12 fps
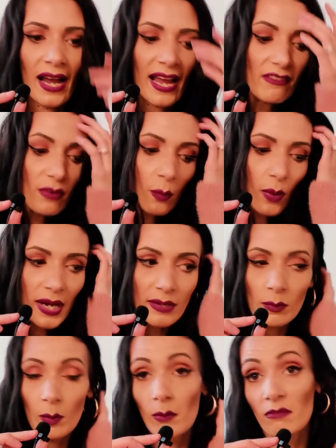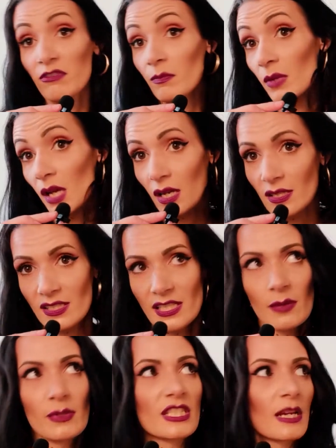I have a white one from last
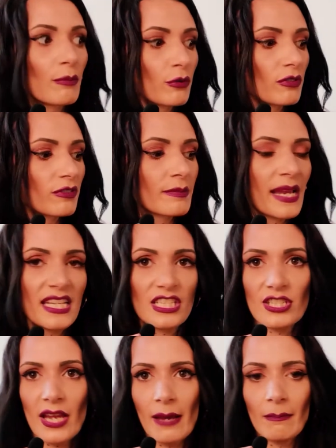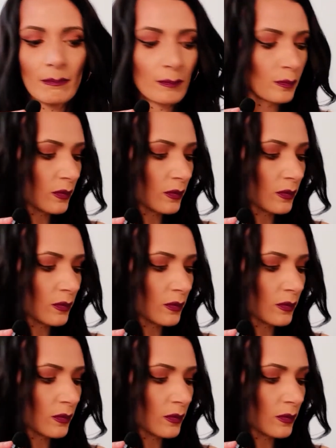year, which I bought from H&M,